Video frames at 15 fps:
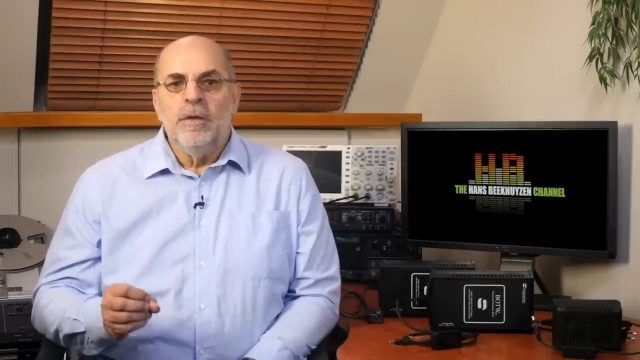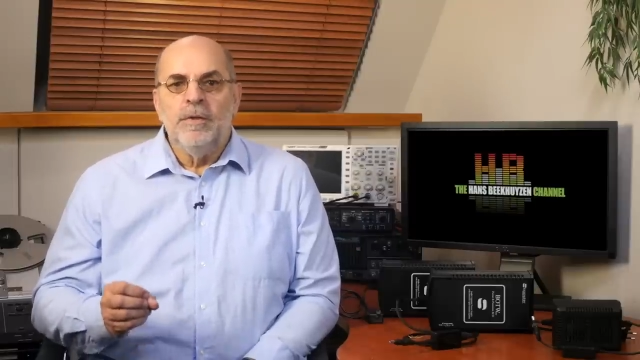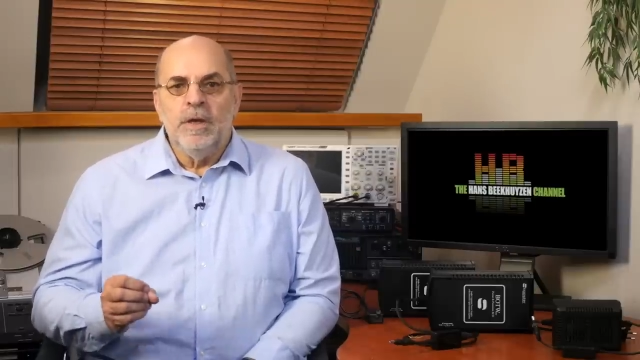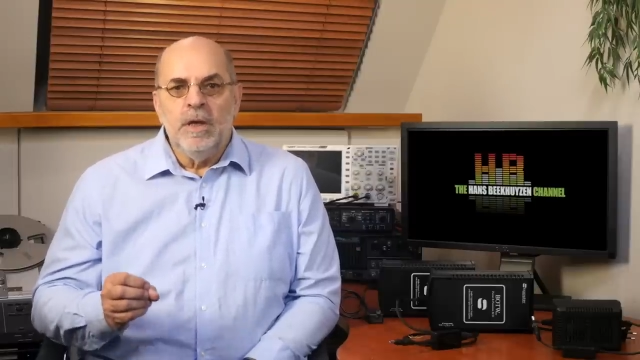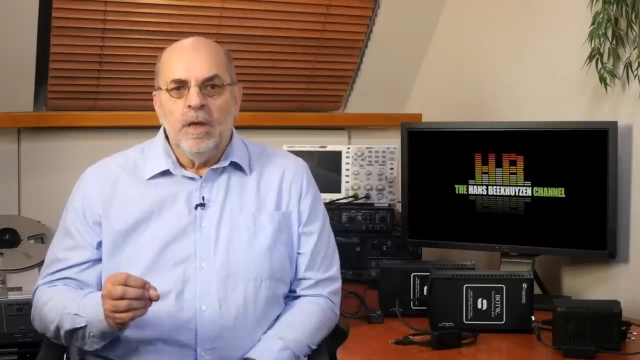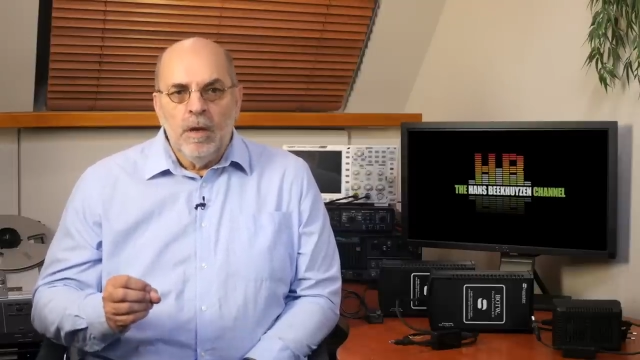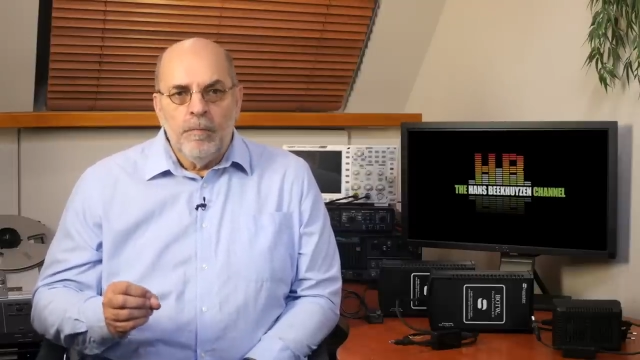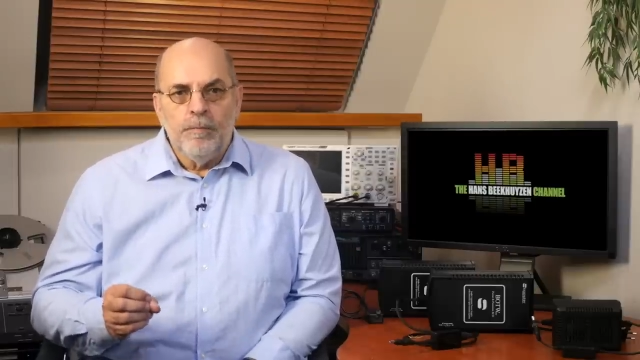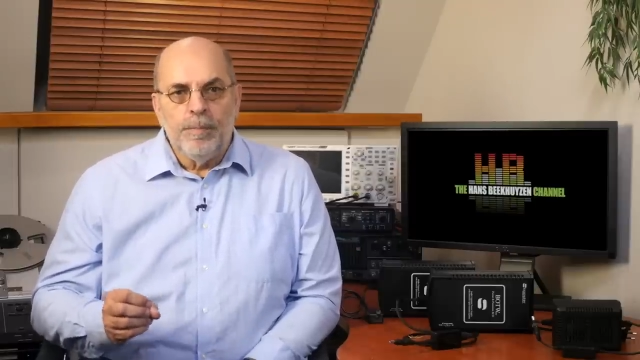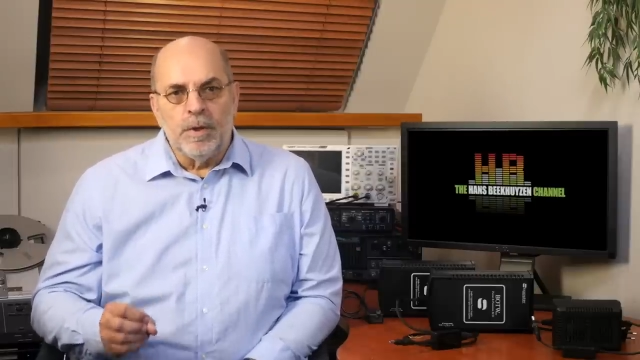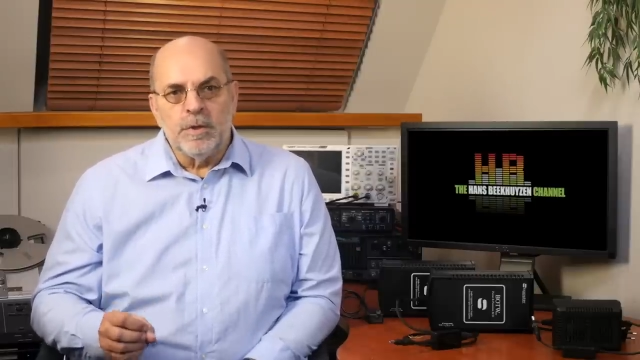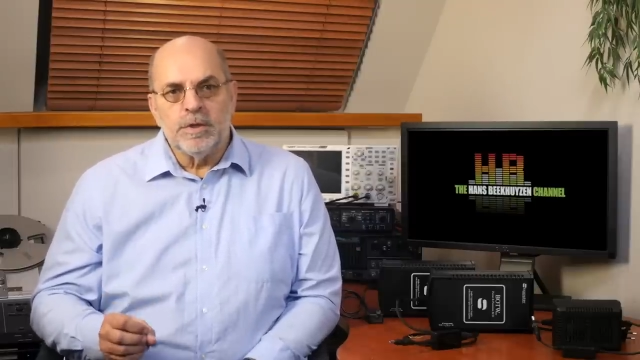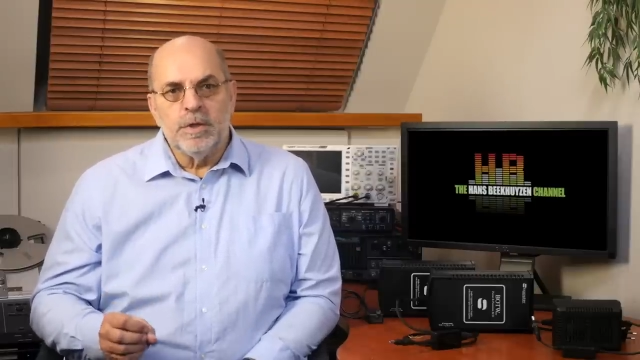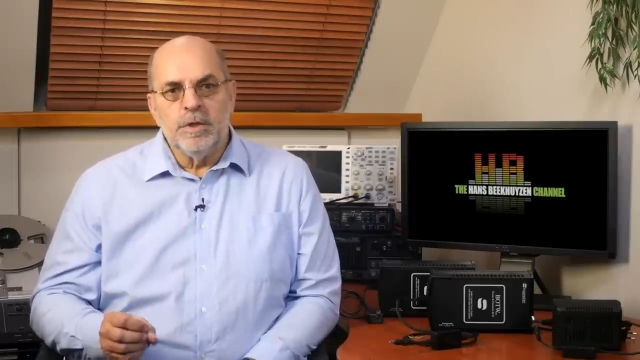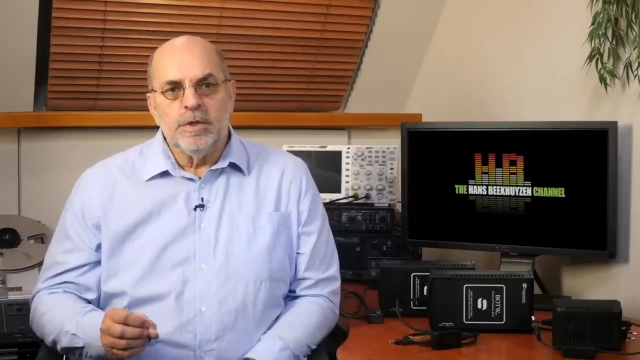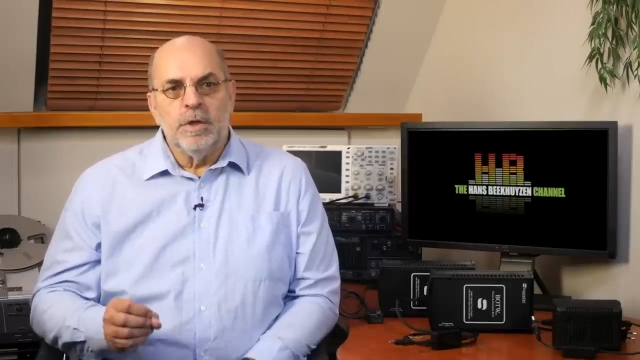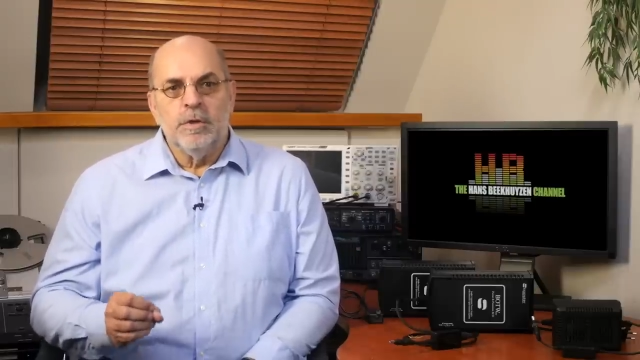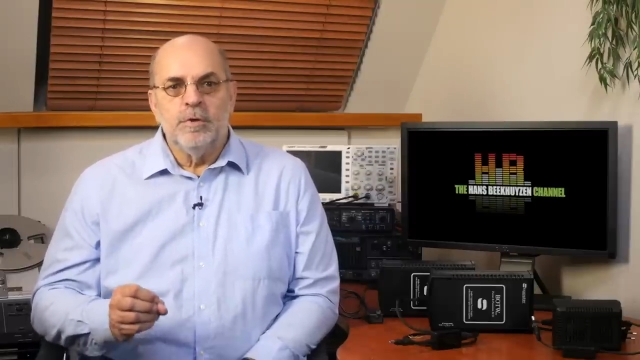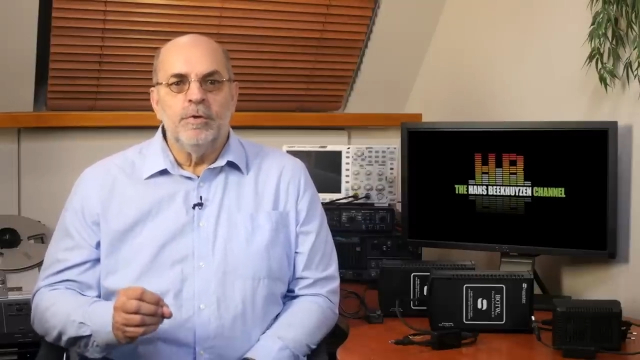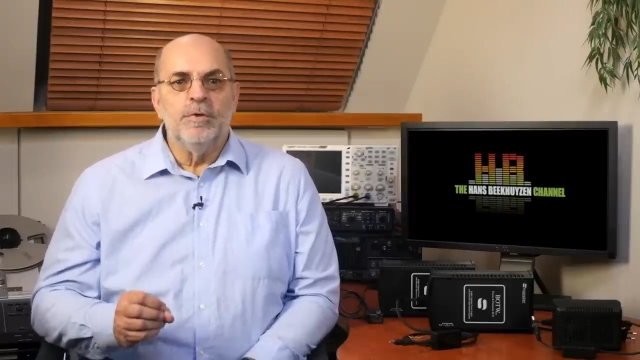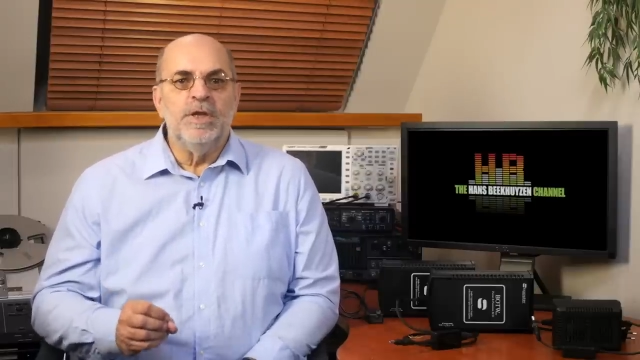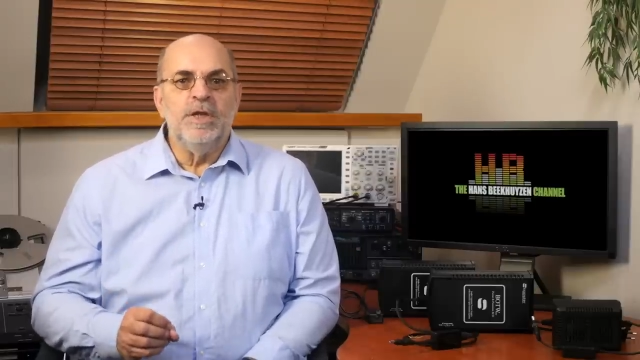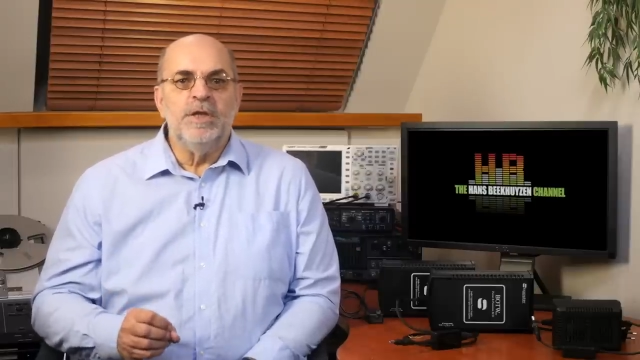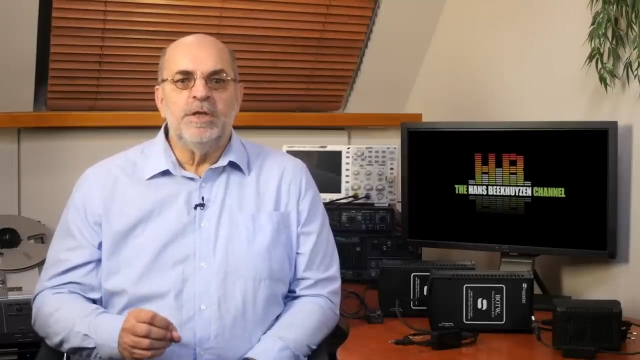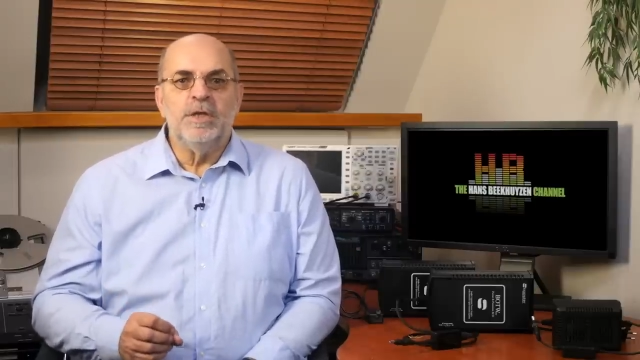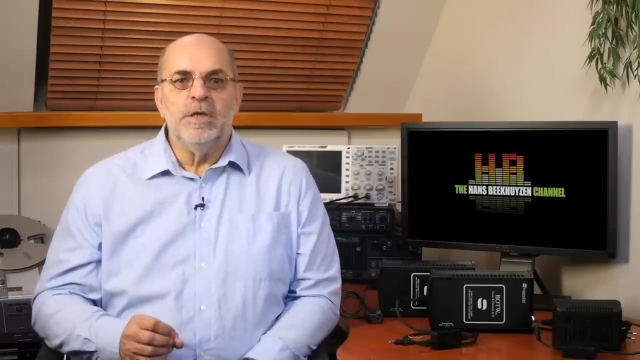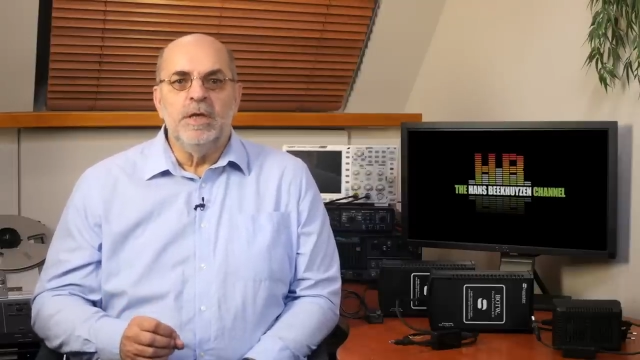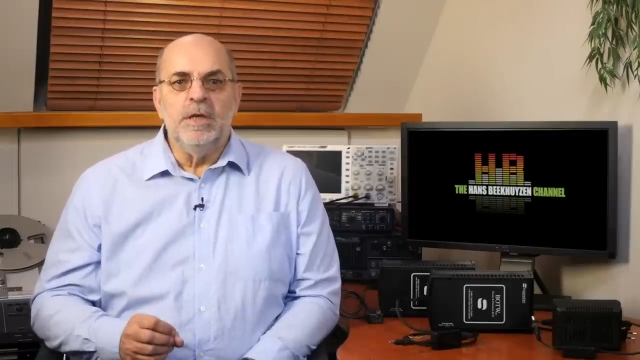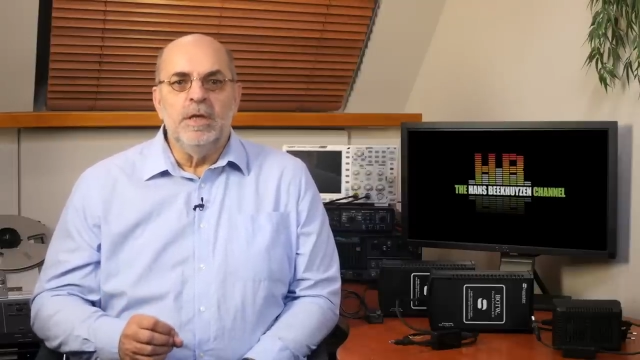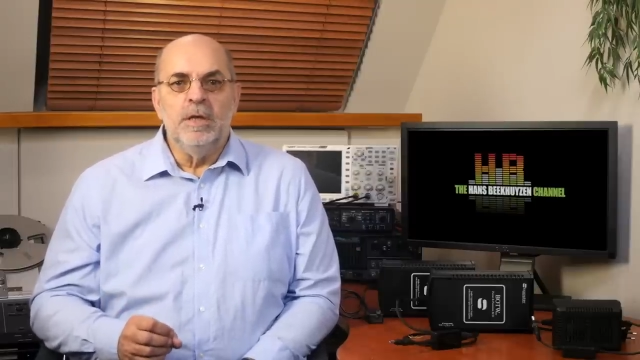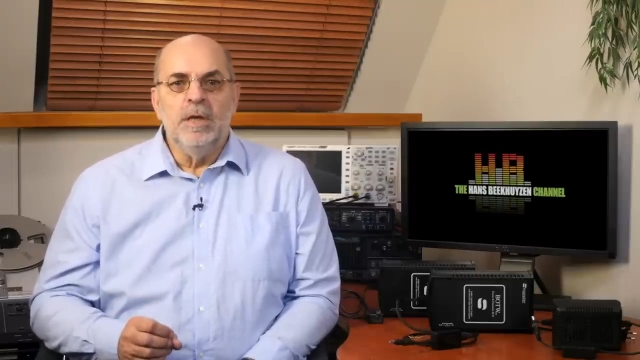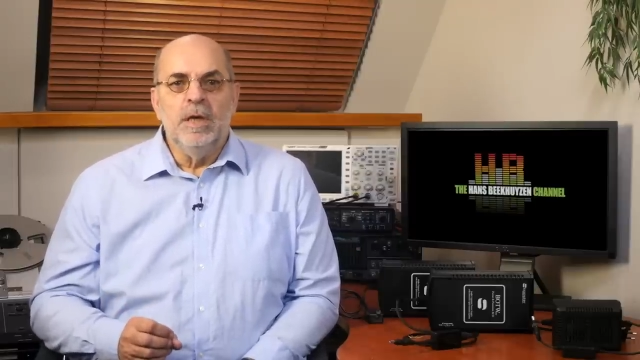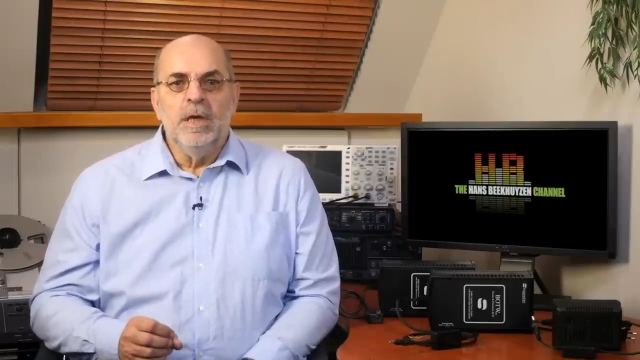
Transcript: the pulses to D C.